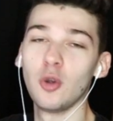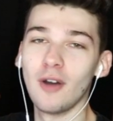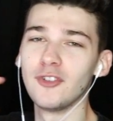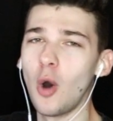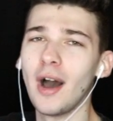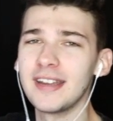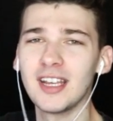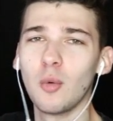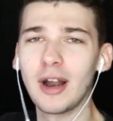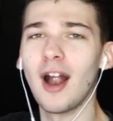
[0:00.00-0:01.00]
have no
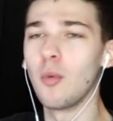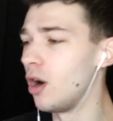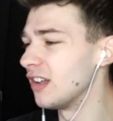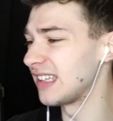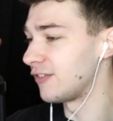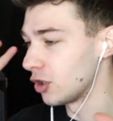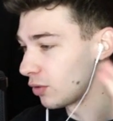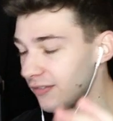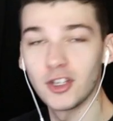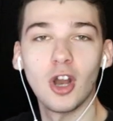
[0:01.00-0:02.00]
idea where I was. If you're,
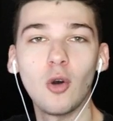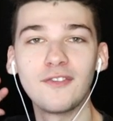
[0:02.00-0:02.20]
if you know, if